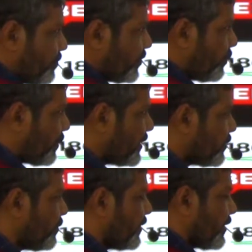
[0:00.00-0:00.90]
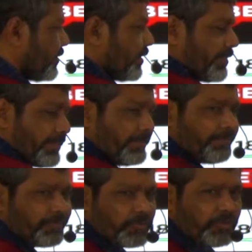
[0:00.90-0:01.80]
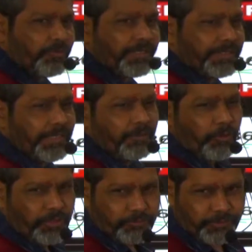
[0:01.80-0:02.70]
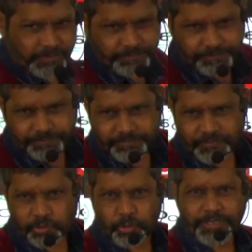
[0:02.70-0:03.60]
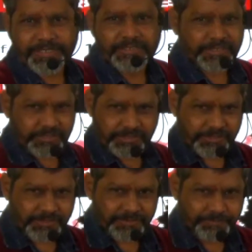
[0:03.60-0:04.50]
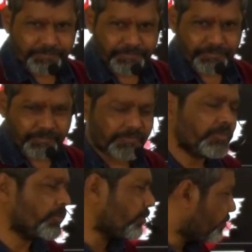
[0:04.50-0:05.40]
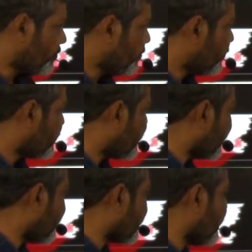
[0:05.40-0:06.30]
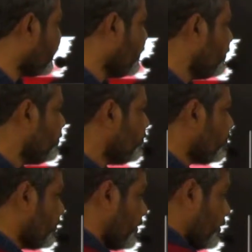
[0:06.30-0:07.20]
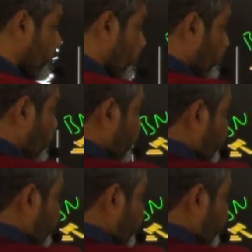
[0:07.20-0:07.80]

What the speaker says: the punishment related, the finally what for? To get justice. So directly the word